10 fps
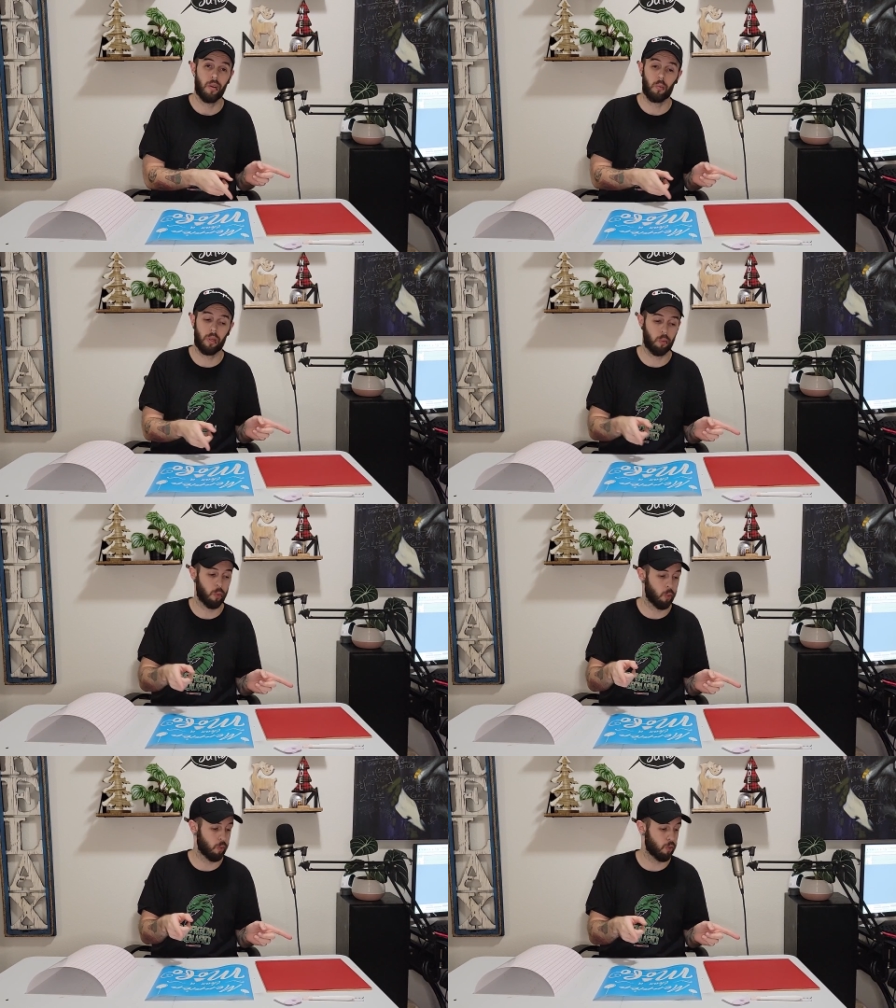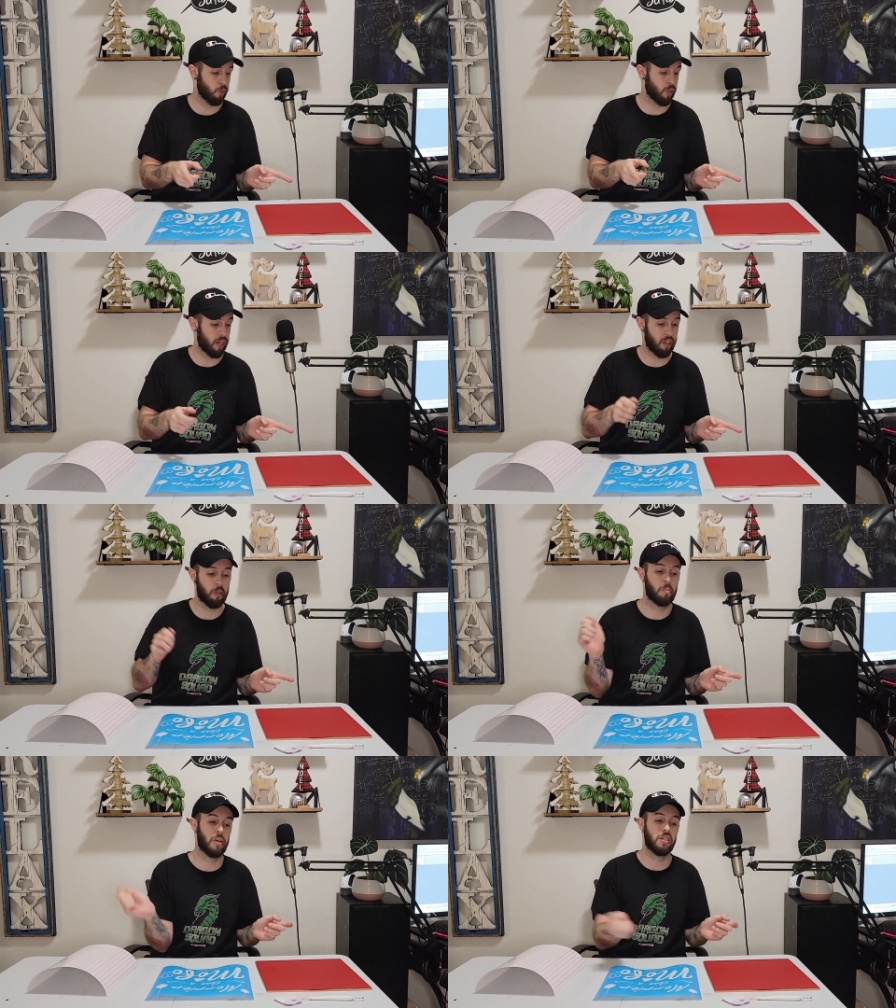We will do another
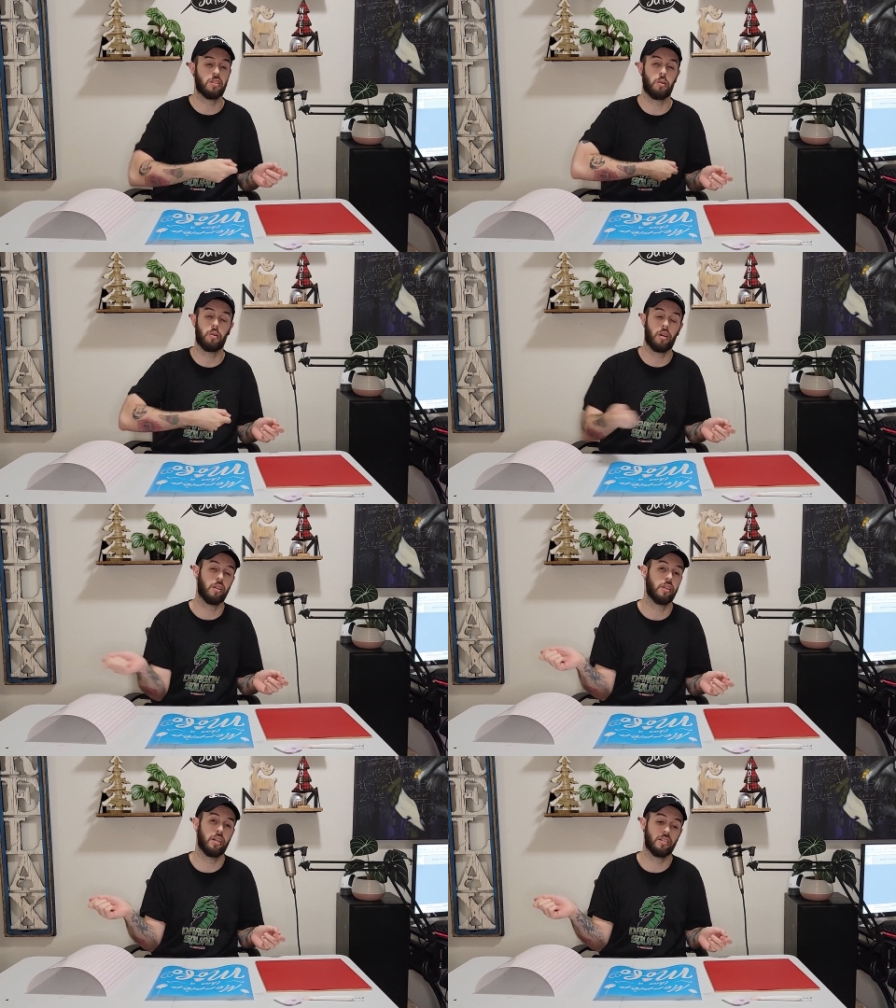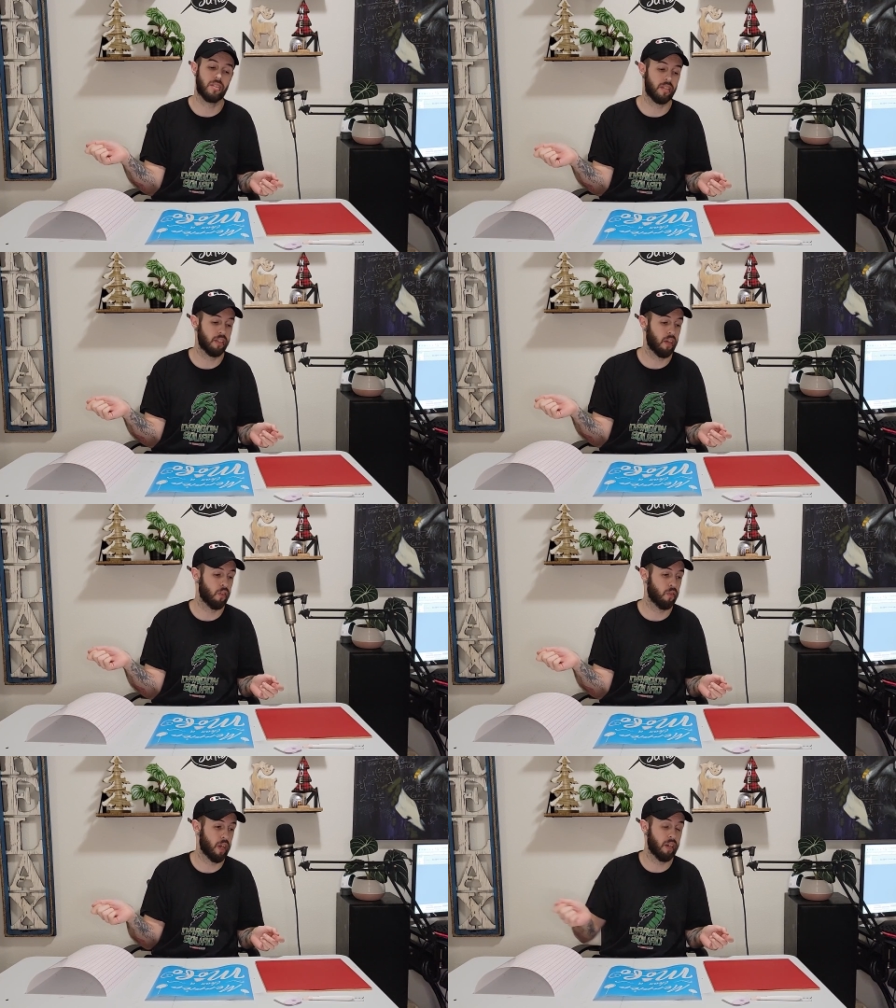base coat on there to seal down the
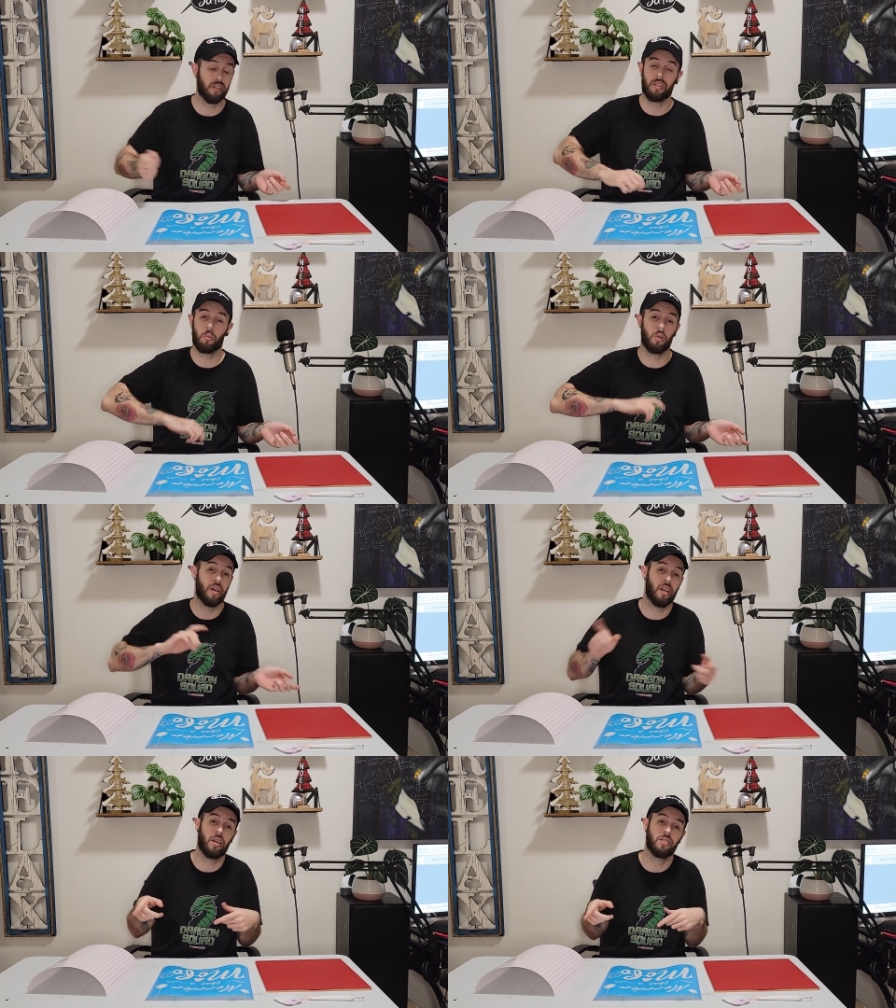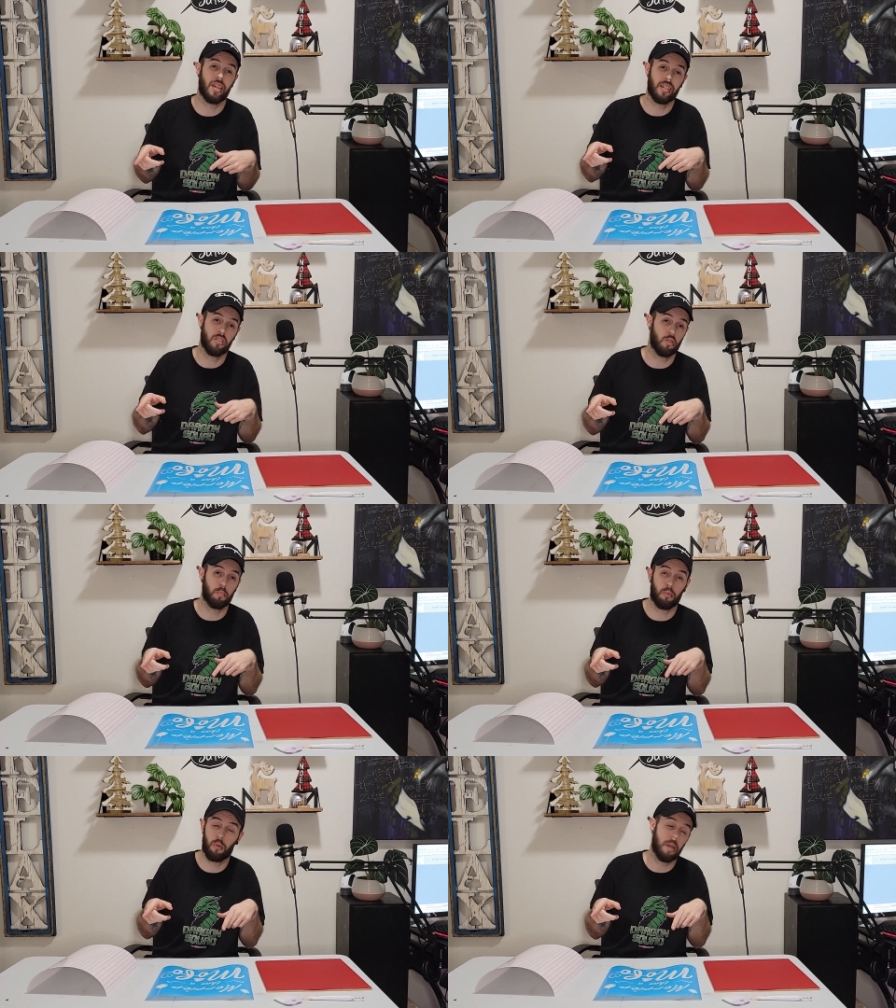vinyl, and then we'll head outside and
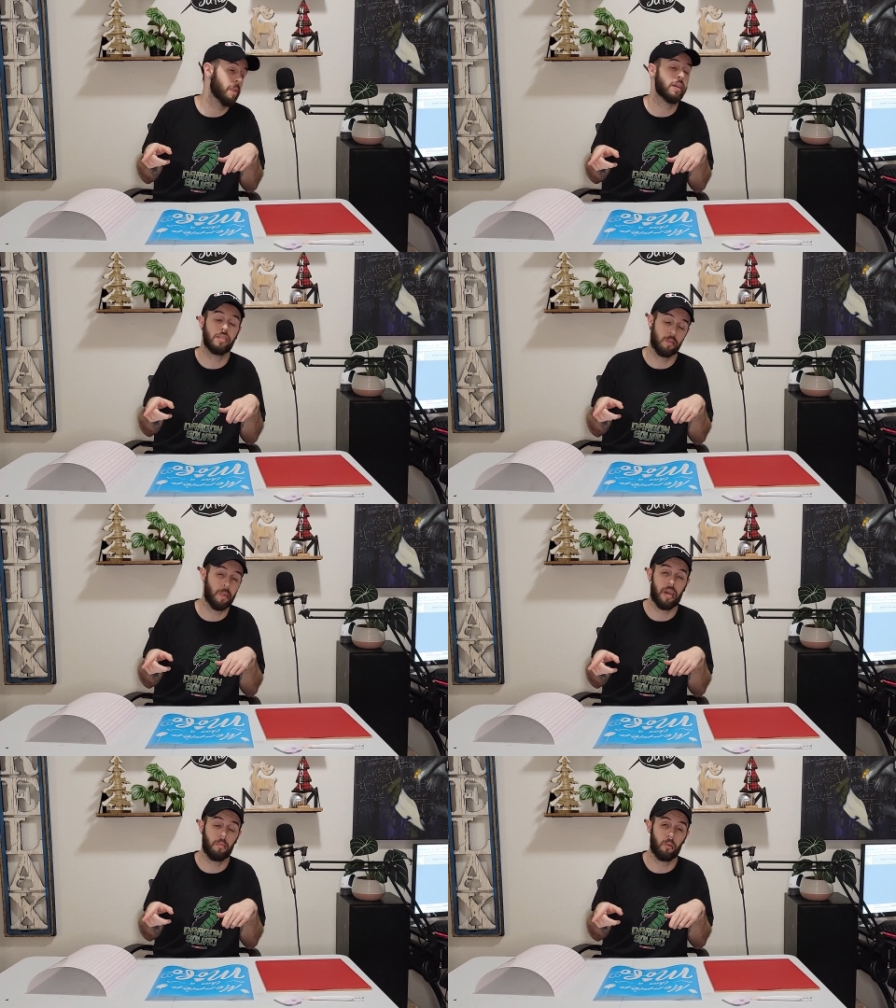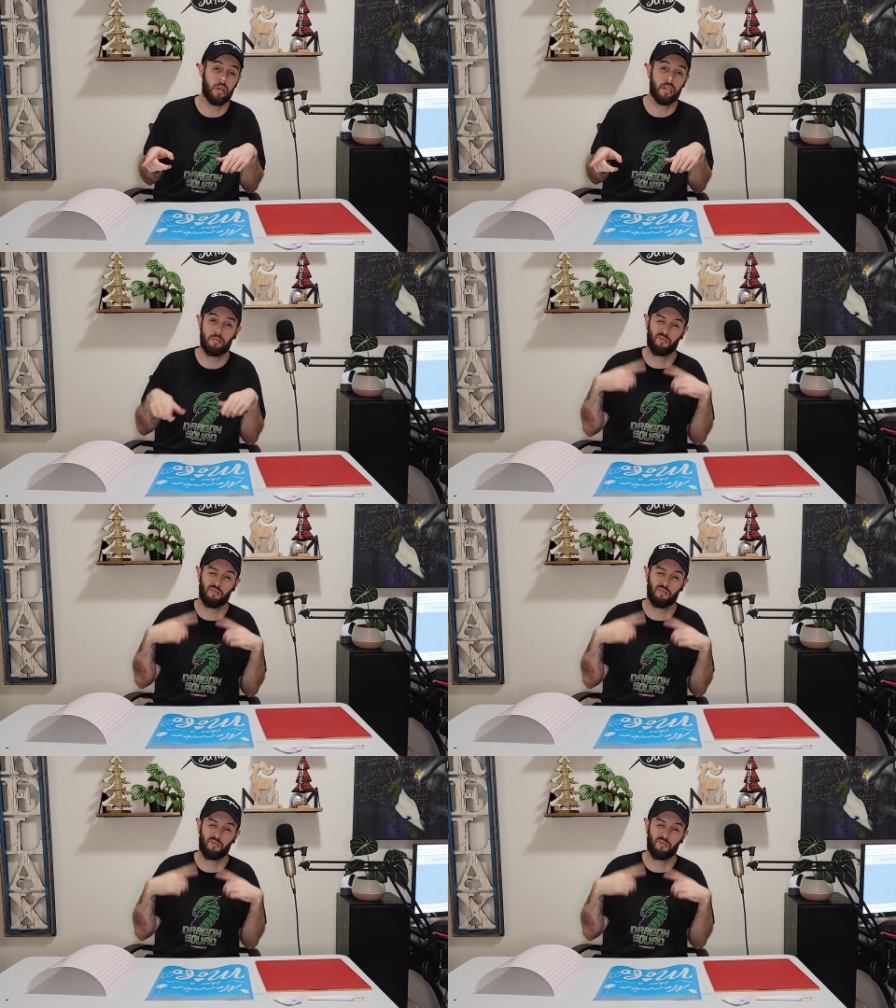spray paint this bad boy.